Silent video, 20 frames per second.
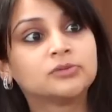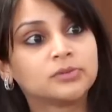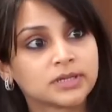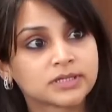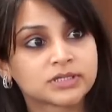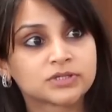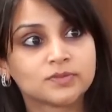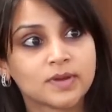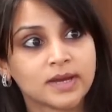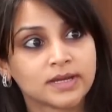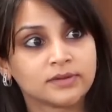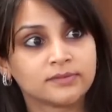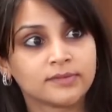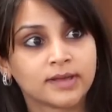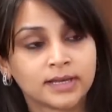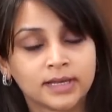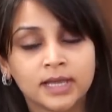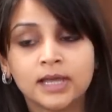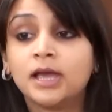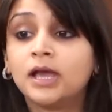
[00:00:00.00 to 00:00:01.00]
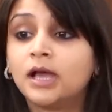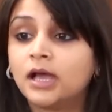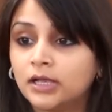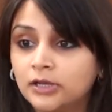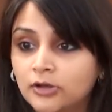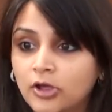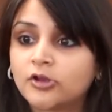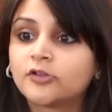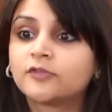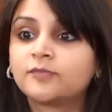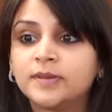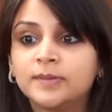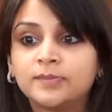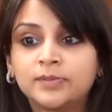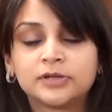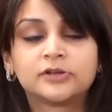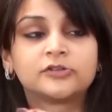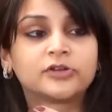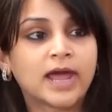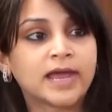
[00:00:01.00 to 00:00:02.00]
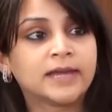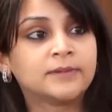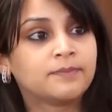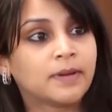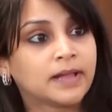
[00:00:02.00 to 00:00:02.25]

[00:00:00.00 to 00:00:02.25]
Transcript: works very well. A lot of people grind